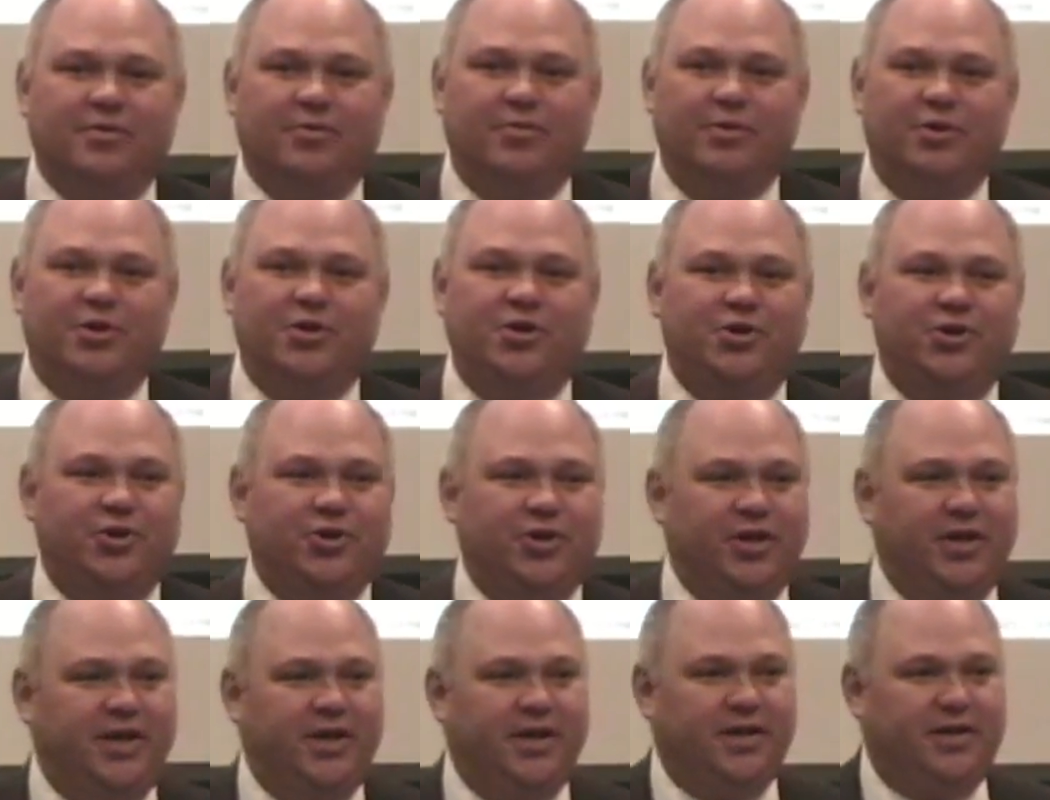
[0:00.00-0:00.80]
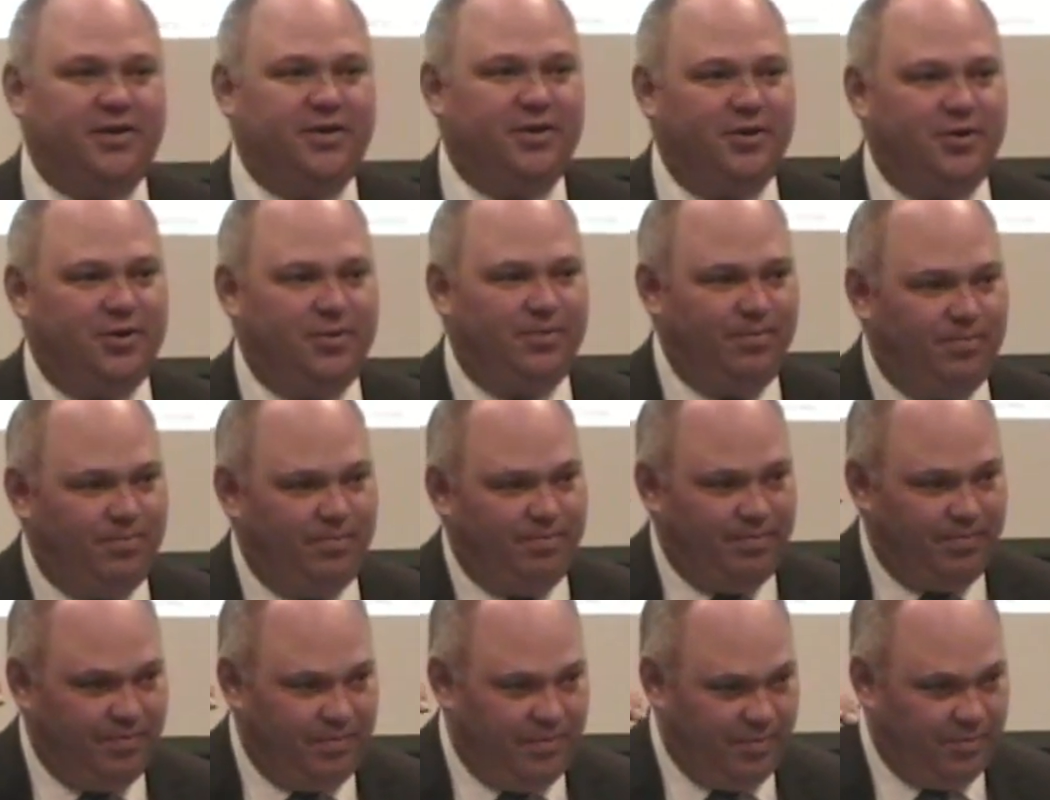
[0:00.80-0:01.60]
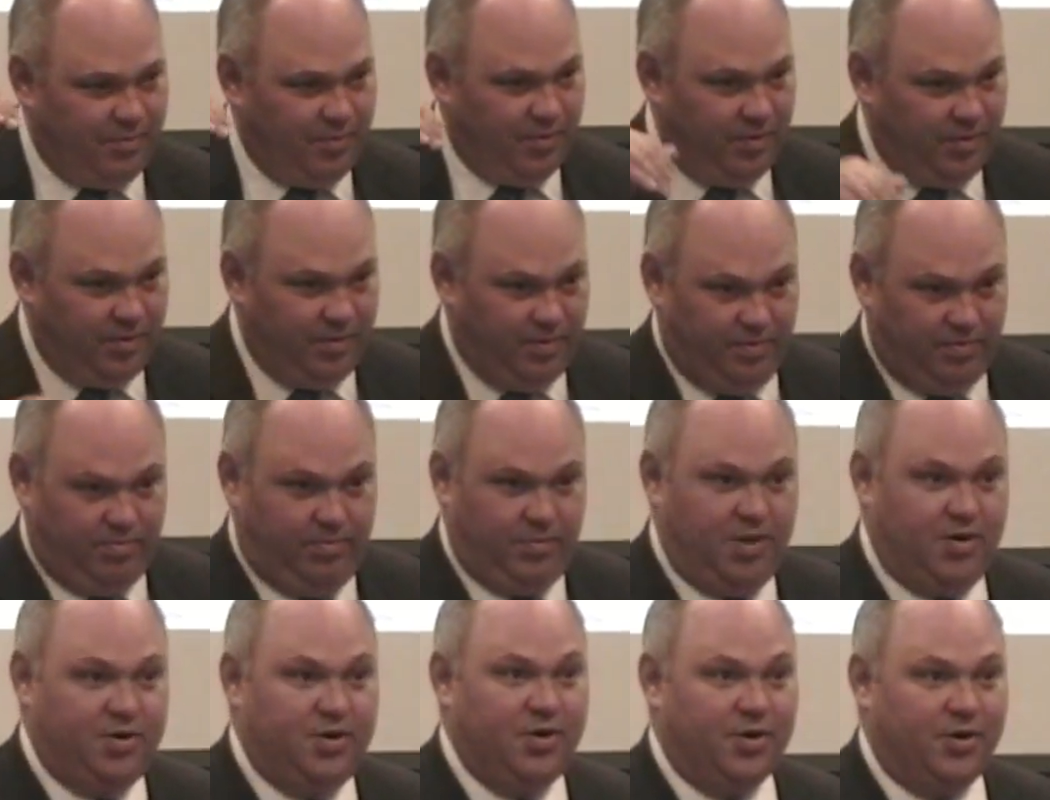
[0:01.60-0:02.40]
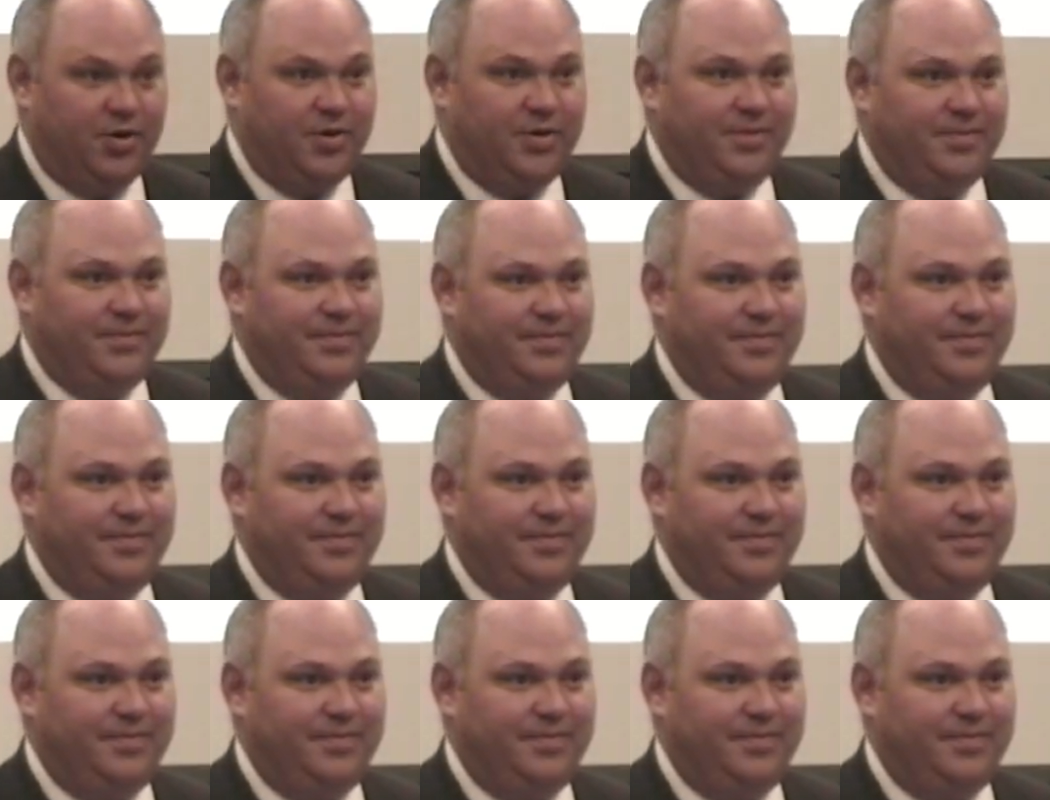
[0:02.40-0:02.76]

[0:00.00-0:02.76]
we should hit the dirt.